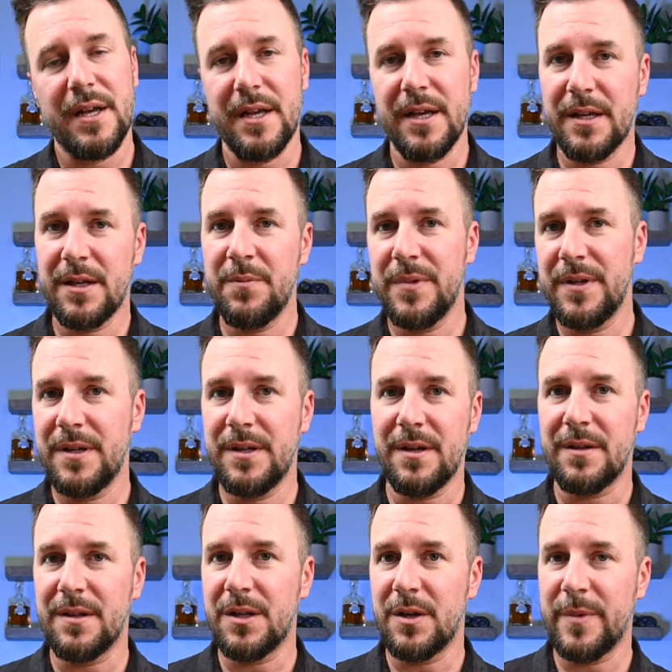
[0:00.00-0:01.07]
it can be
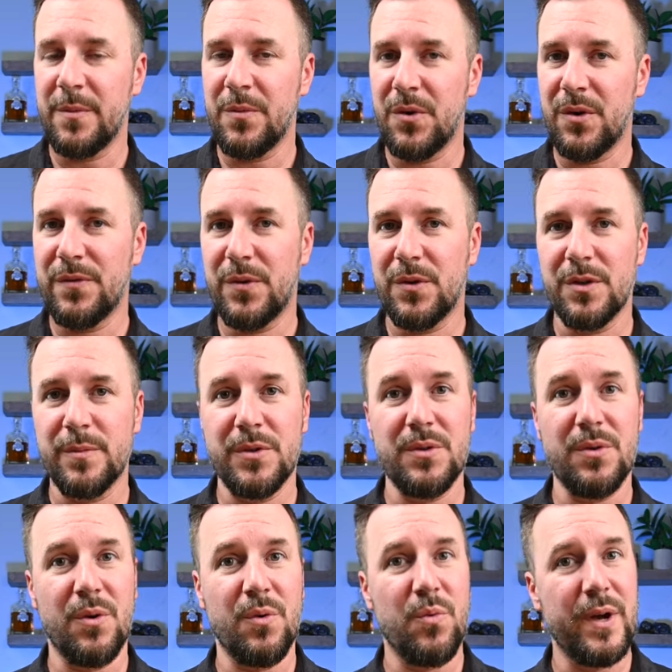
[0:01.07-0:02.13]
a little bit more
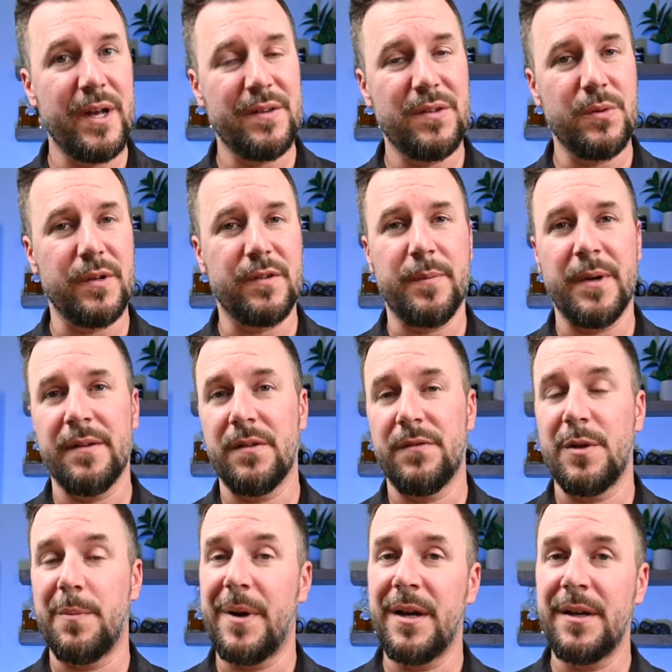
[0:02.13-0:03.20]
affordable or way too expensive
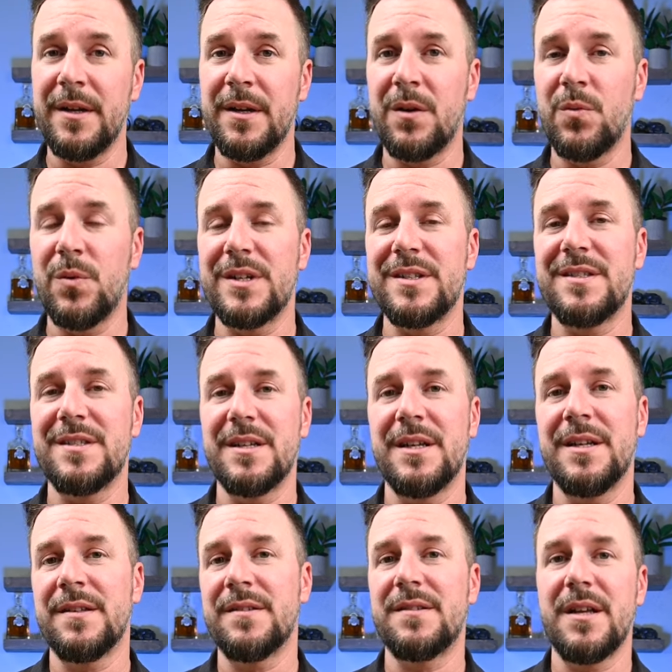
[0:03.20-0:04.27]
depending on which
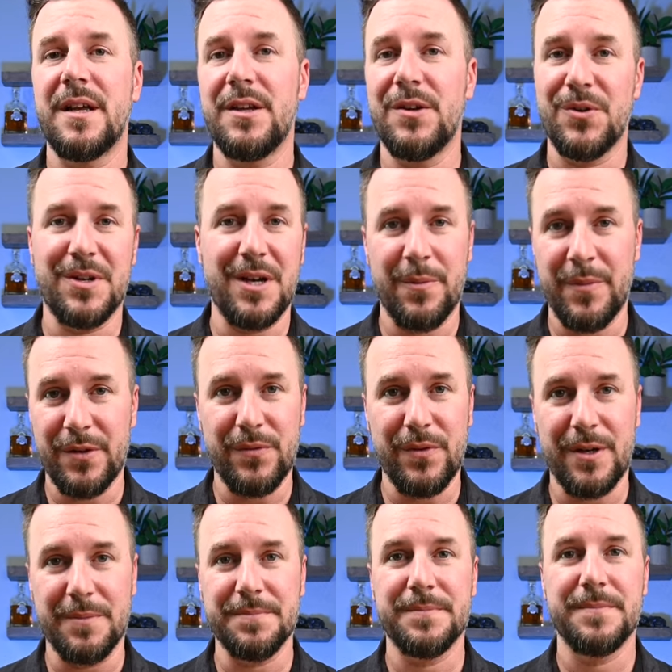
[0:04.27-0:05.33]
city and state you're coming
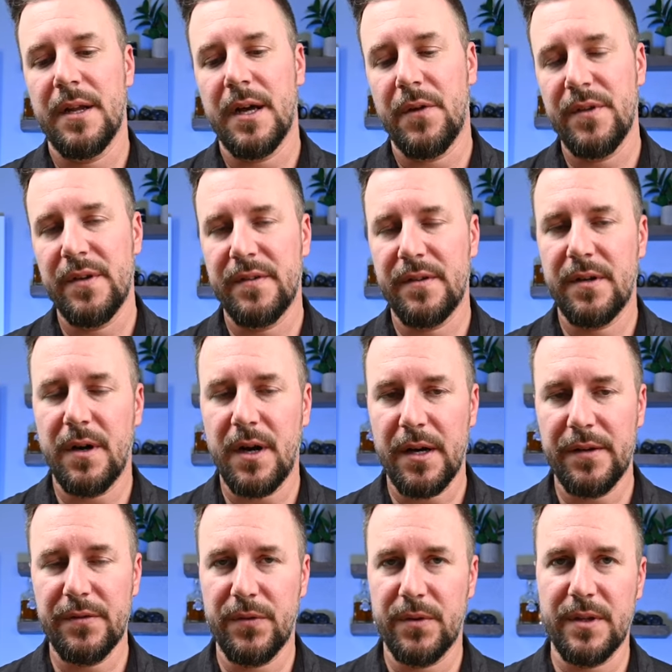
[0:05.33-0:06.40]
from. Now, these
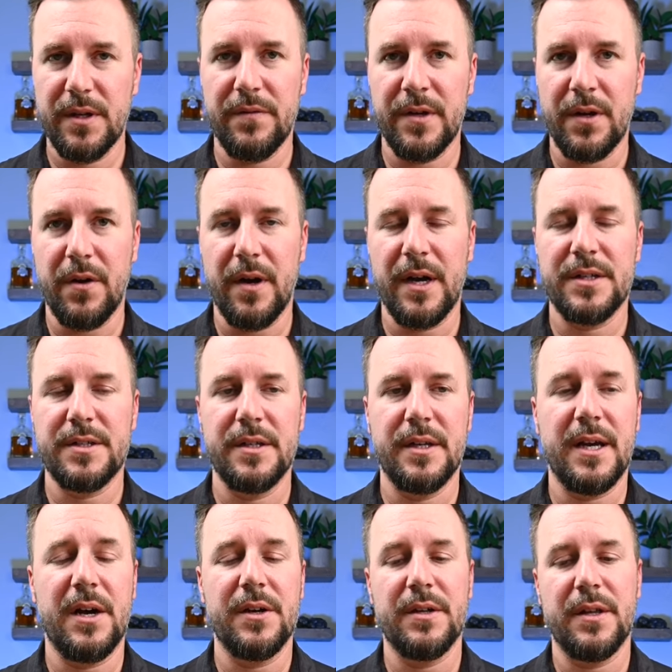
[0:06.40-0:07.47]
costs for living are actually
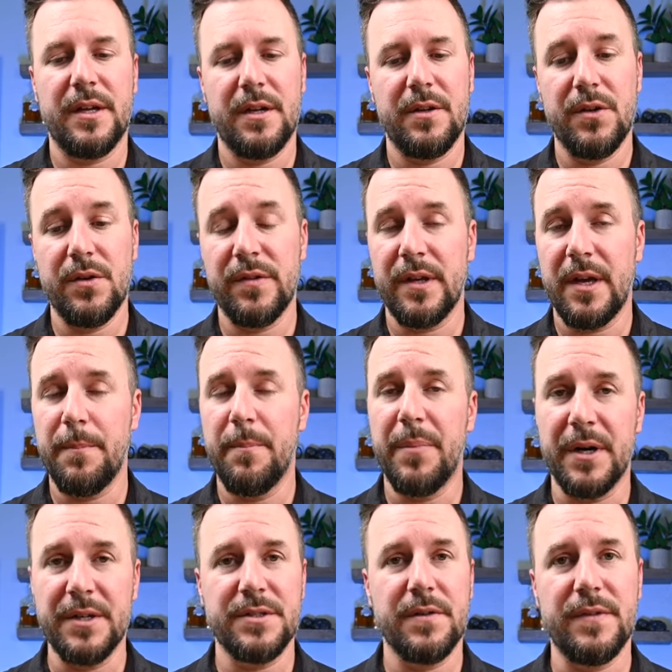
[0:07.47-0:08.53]
calculated using a
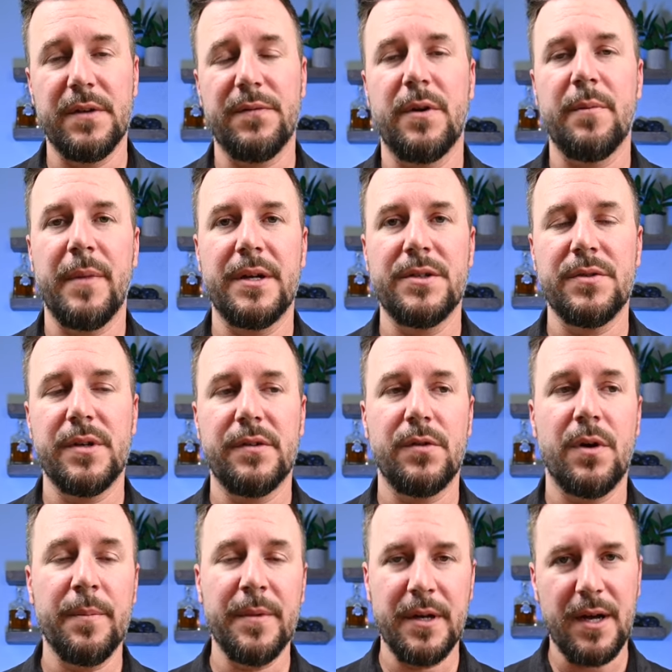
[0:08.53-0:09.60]
bunch of different metrics.
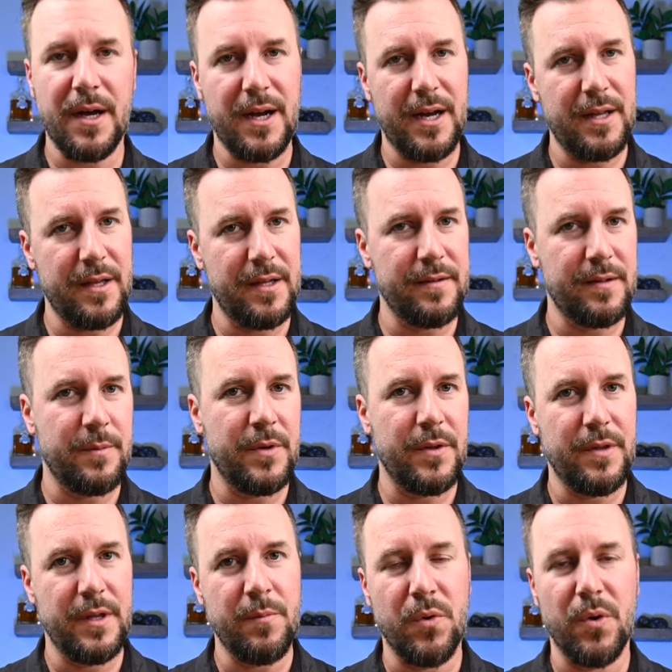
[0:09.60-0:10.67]
So I'm going to highlight some
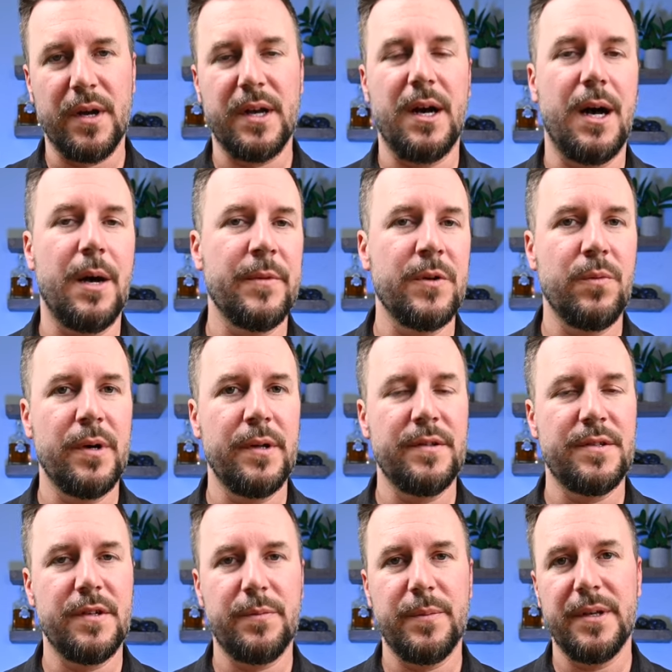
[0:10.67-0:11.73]
of the more common ones
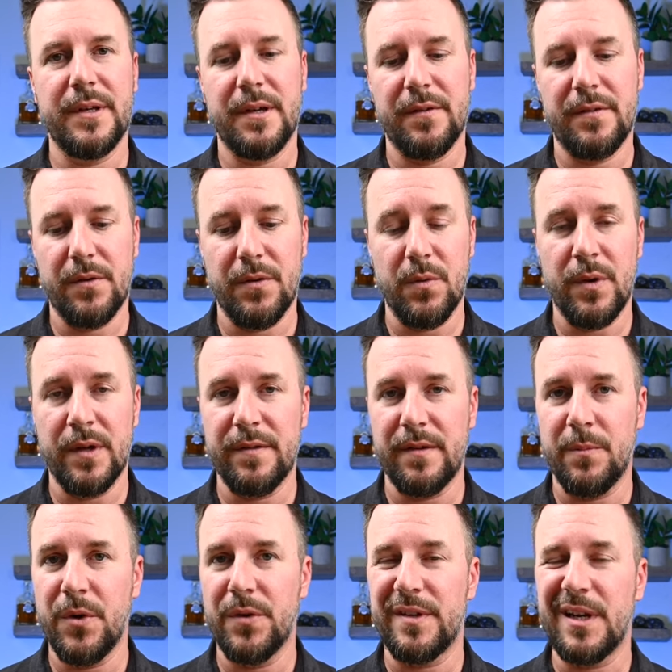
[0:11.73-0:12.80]
just because they're the ones
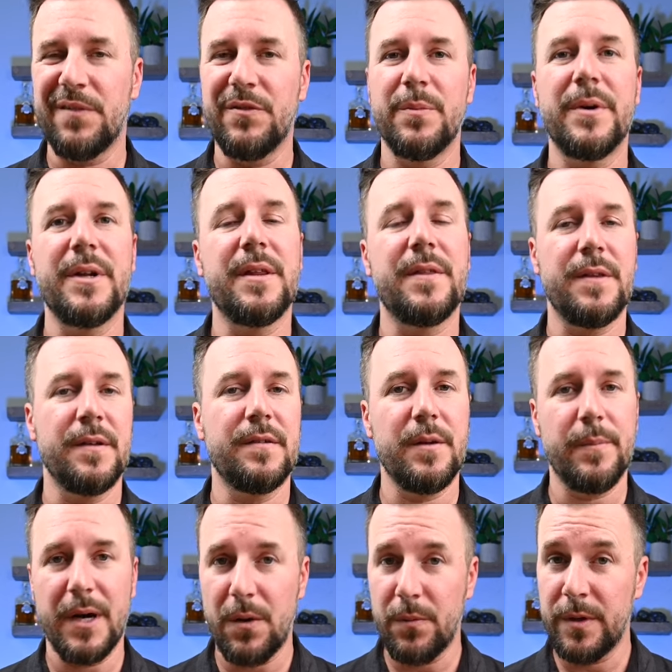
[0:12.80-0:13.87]
that most everybody thinks
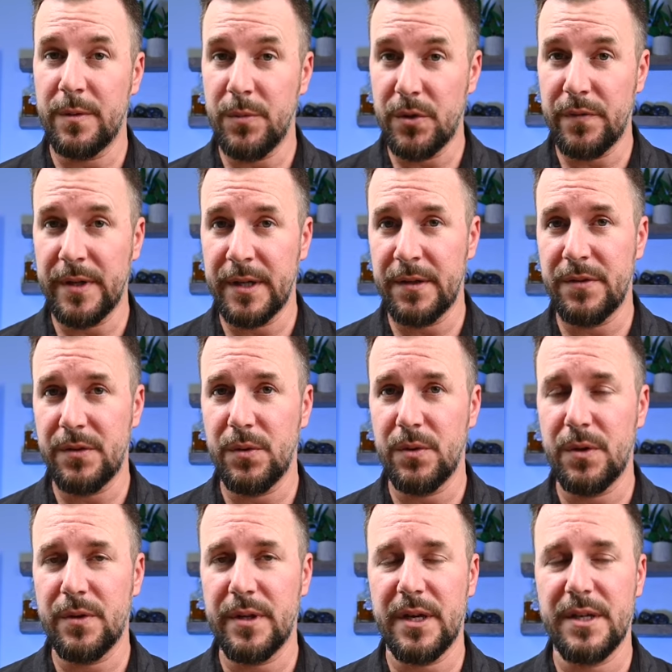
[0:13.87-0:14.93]
about when moving into a
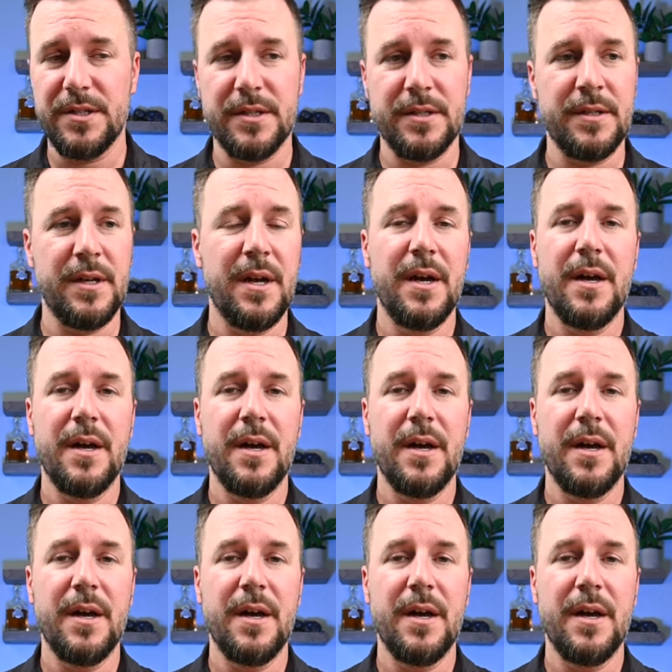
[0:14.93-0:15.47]
location.